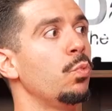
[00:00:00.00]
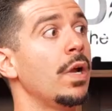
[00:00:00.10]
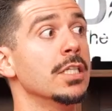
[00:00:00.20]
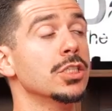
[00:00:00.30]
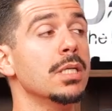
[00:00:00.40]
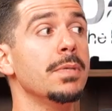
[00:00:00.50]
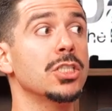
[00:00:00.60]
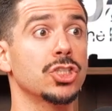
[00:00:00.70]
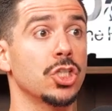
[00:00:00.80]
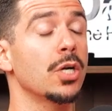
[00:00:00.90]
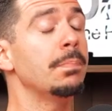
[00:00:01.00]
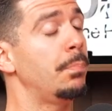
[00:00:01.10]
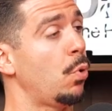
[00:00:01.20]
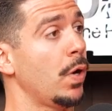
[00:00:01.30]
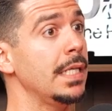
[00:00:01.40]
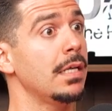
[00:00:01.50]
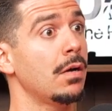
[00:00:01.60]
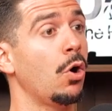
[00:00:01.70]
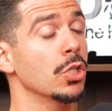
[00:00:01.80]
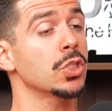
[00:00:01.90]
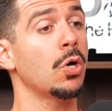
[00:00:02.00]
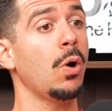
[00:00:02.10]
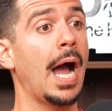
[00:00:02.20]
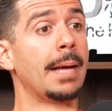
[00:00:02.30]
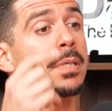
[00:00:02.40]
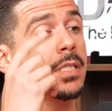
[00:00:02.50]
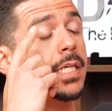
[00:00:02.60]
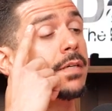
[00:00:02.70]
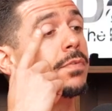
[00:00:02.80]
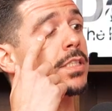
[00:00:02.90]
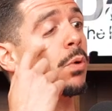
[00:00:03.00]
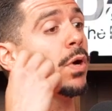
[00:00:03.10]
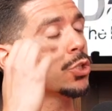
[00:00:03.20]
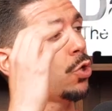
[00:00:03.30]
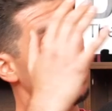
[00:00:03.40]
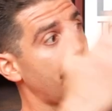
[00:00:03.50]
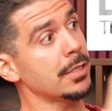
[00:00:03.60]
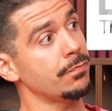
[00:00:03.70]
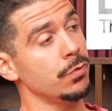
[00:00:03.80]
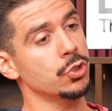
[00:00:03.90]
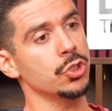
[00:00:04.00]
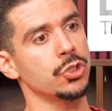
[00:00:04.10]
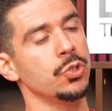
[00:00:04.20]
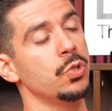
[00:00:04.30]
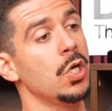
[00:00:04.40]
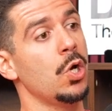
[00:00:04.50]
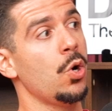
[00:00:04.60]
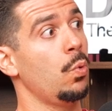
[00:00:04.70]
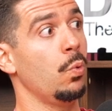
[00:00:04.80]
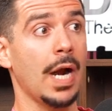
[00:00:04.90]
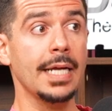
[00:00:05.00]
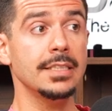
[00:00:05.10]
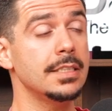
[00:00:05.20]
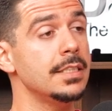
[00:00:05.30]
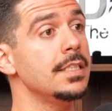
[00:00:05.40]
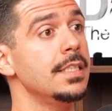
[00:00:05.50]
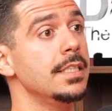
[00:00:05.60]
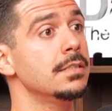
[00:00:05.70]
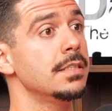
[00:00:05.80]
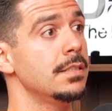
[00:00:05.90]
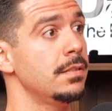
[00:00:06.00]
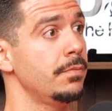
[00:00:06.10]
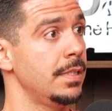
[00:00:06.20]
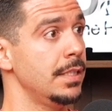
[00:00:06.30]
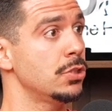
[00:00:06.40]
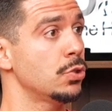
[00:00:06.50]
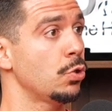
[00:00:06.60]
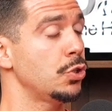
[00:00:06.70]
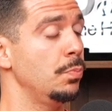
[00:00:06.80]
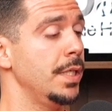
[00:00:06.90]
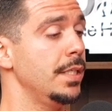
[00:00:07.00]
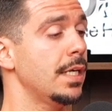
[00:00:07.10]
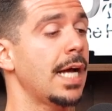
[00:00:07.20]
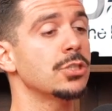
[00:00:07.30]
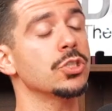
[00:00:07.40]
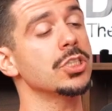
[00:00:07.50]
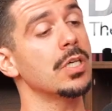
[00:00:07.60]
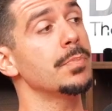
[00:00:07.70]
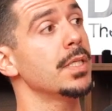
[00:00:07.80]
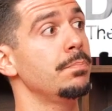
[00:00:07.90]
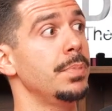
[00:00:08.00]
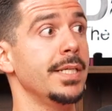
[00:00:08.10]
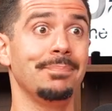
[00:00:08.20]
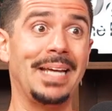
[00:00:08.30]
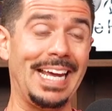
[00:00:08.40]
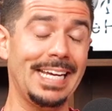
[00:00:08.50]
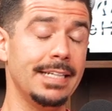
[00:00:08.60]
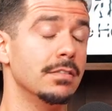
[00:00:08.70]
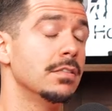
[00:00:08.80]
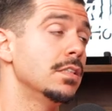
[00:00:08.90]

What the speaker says: there's going to be a certain point also, I believe, because I want to talk about the future too, where I could see these social media ads or something being paid.